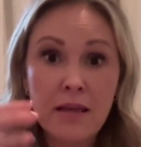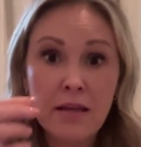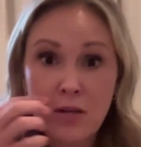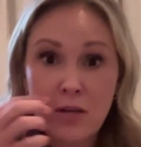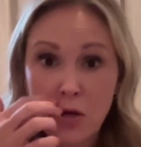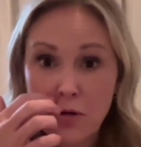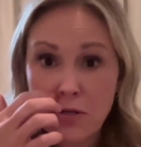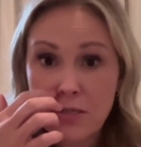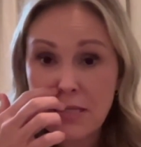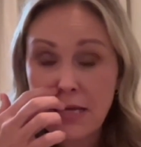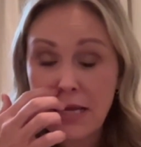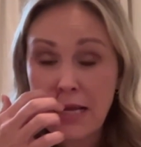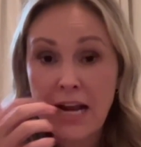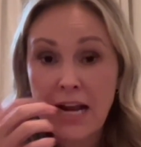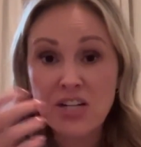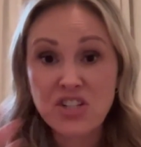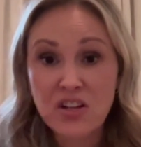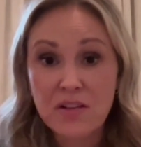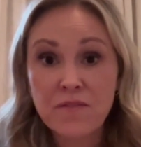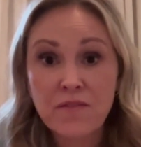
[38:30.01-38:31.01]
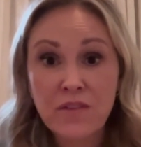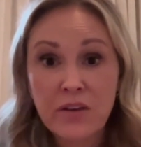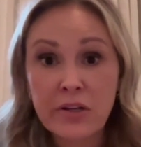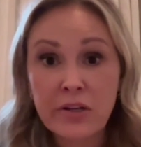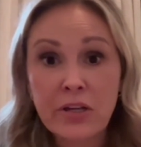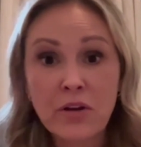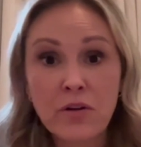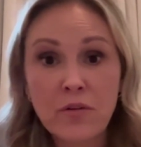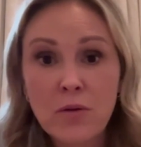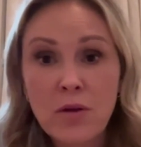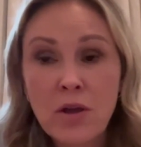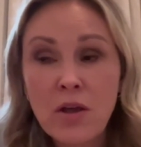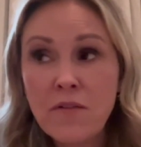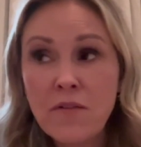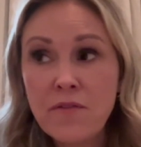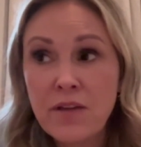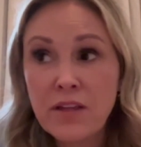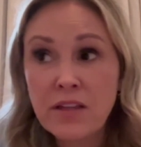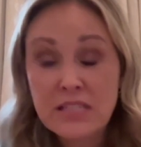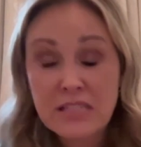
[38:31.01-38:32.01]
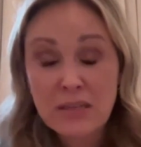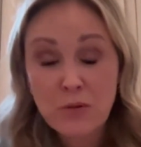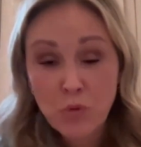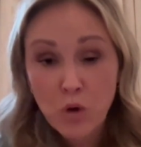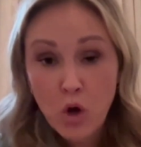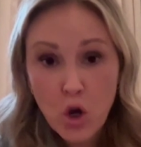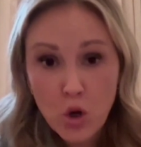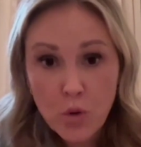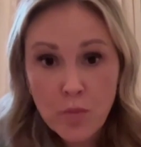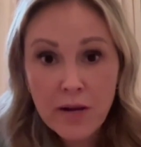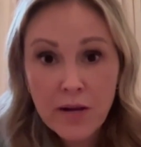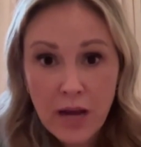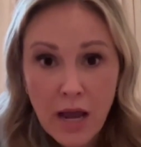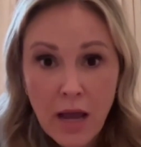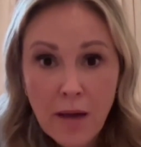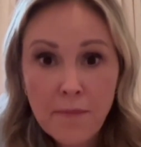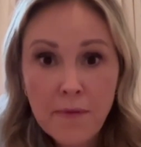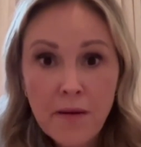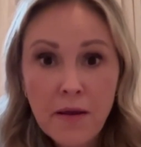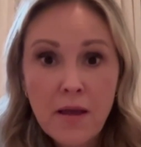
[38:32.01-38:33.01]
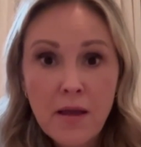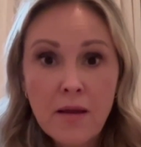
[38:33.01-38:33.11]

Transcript: and noticing and actually feeling your feelings, it will open up